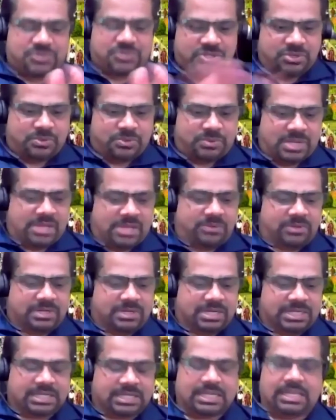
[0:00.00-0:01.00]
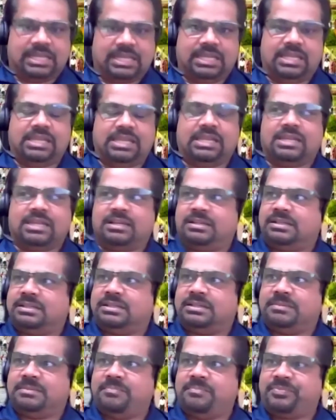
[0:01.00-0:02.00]
So now currently,
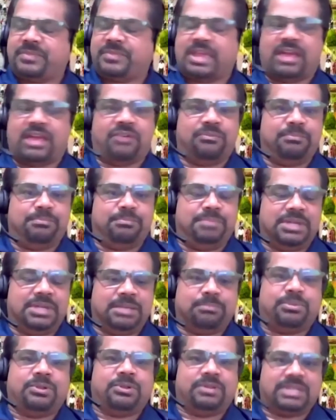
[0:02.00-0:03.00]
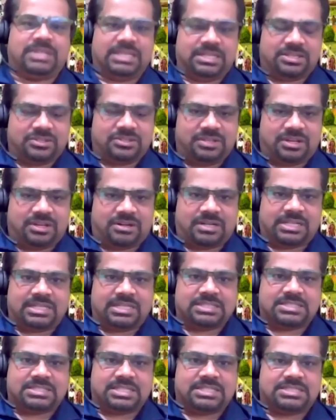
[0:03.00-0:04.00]
I've been pulled into the
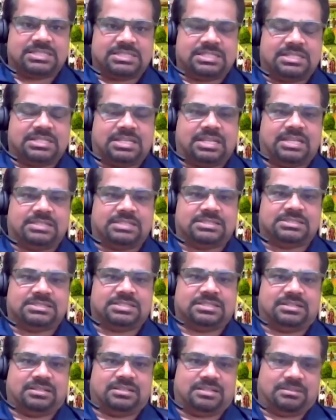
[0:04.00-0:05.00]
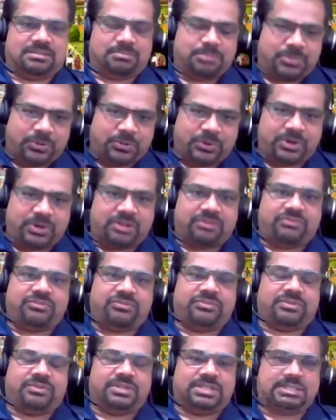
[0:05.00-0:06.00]
organization as a board of
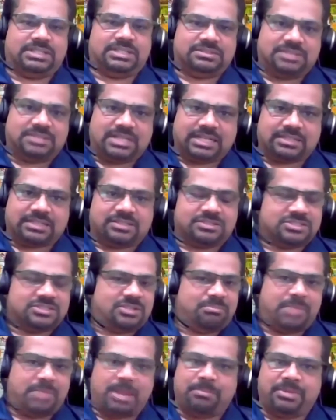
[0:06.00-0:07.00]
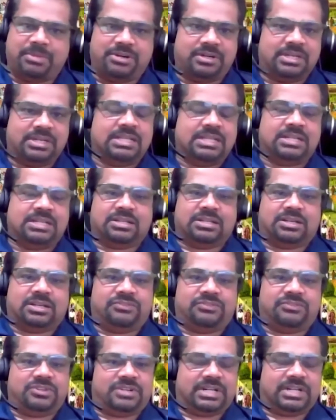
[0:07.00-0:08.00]
directors or member of
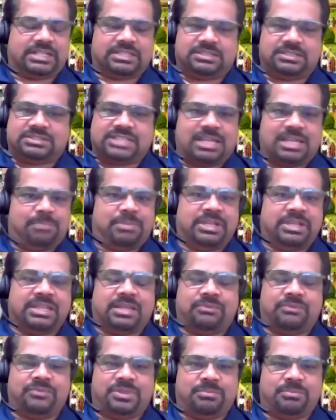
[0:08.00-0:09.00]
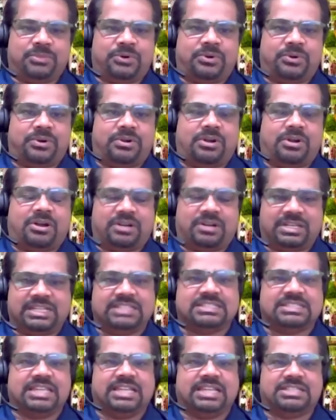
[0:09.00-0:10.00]
directors, helping them with more
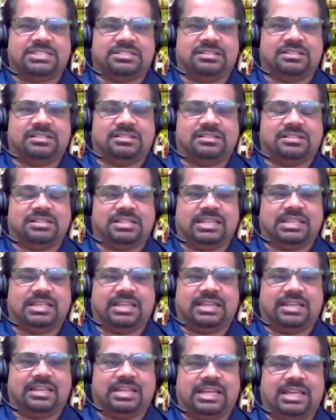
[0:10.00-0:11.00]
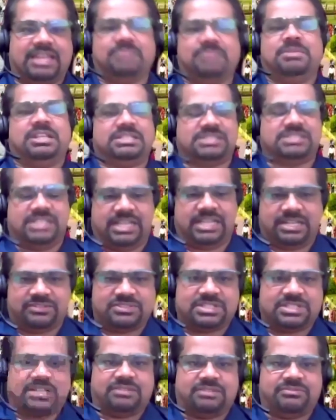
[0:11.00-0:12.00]
organizational and administrative
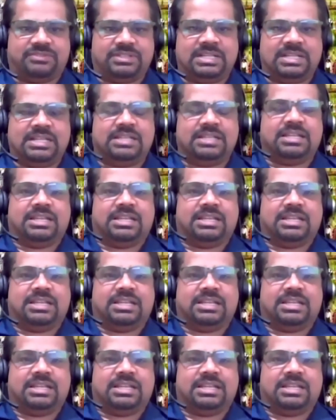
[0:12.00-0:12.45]
stuff in